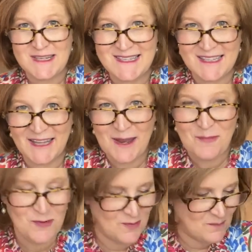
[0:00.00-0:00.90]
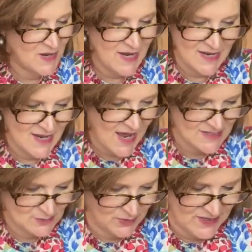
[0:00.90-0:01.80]
sleep, repeat.
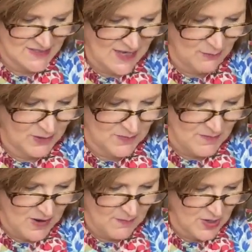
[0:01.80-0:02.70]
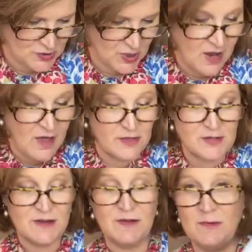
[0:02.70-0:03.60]
Yes, please. That would be my mantra.
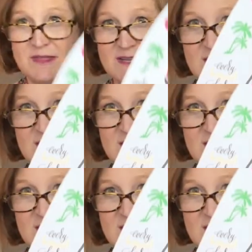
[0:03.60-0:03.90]
There's even one that